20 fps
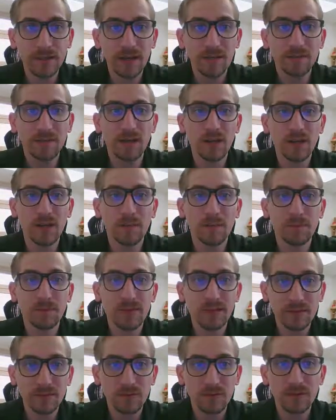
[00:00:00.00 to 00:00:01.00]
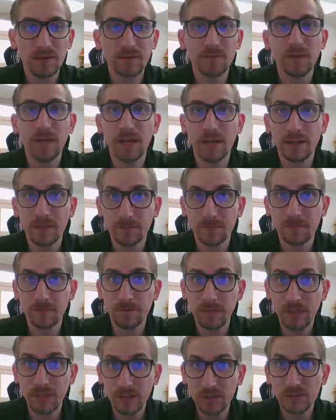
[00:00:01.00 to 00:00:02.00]
a plethora of other features
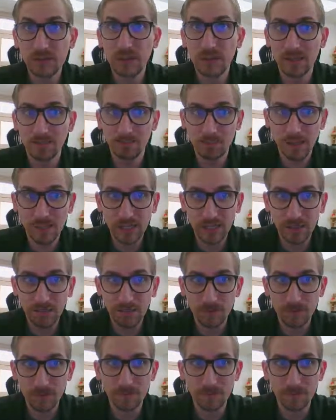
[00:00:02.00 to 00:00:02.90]
that you can pick from.